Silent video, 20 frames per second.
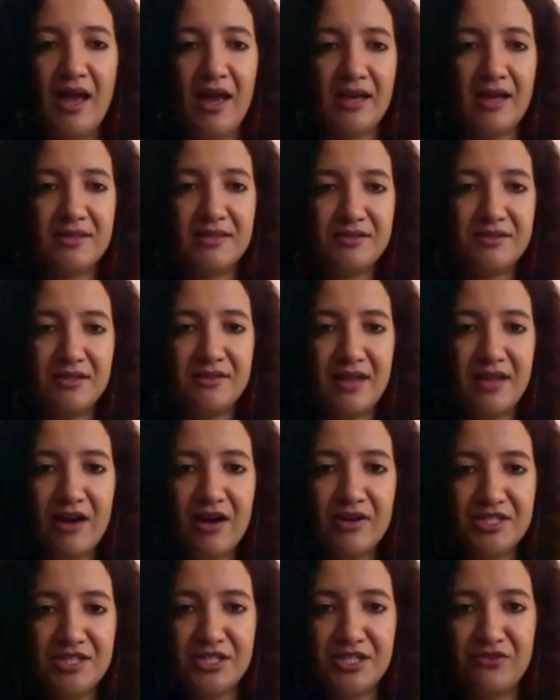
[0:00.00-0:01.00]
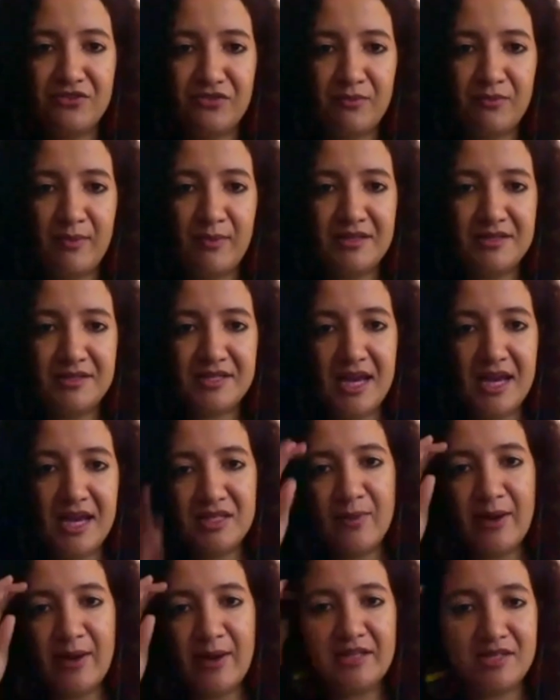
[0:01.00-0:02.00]
And the narrative
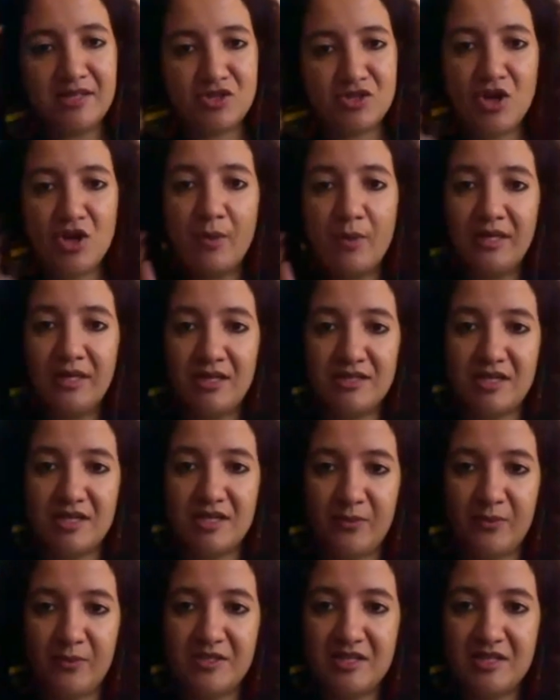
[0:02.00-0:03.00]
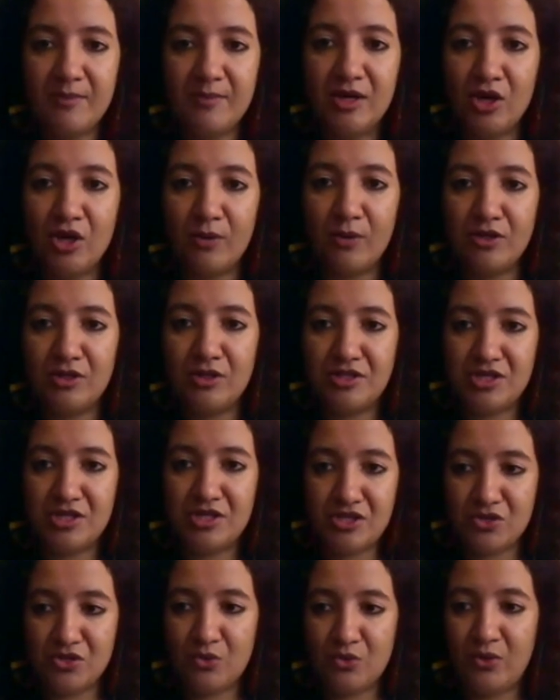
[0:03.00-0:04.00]
maintained by these dominant epistemic communities